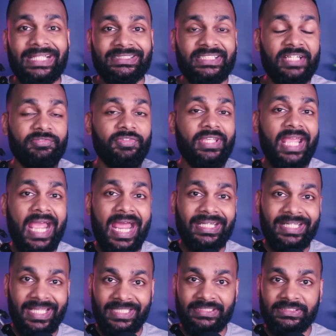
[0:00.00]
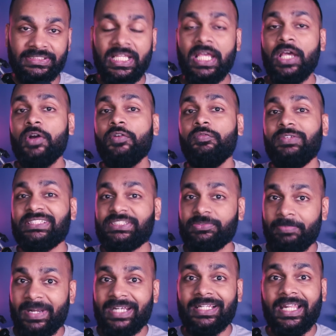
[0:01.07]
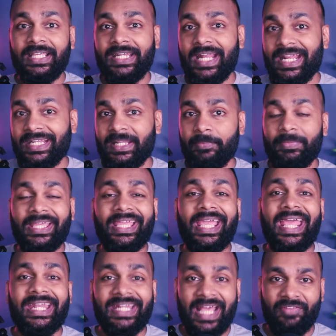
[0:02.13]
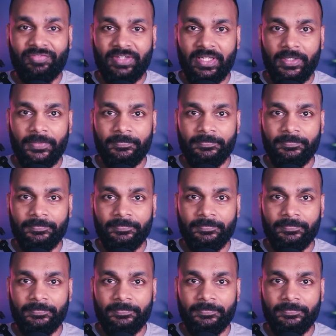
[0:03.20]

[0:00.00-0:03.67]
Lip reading: HIV and AIDS, which spread like an endemic in Africa.